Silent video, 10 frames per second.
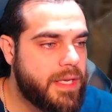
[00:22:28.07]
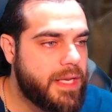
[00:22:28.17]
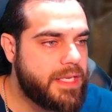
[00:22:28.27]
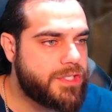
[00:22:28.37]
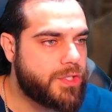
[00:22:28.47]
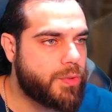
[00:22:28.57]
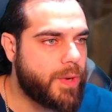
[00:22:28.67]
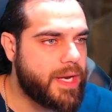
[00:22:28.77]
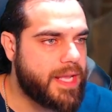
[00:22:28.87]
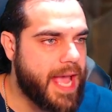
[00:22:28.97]
He's
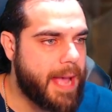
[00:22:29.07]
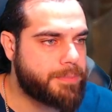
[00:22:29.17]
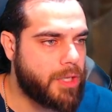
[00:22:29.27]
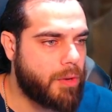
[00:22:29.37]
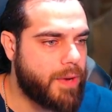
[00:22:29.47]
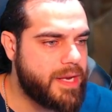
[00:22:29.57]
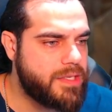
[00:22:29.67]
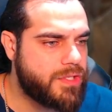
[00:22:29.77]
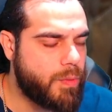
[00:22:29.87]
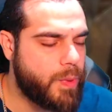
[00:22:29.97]
crit capped already,
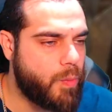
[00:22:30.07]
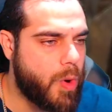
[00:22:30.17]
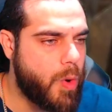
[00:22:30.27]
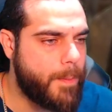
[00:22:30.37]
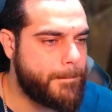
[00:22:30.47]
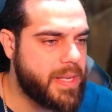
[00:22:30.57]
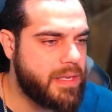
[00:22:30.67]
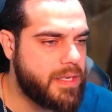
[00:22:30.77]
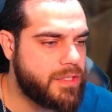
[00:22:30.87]
so we won't be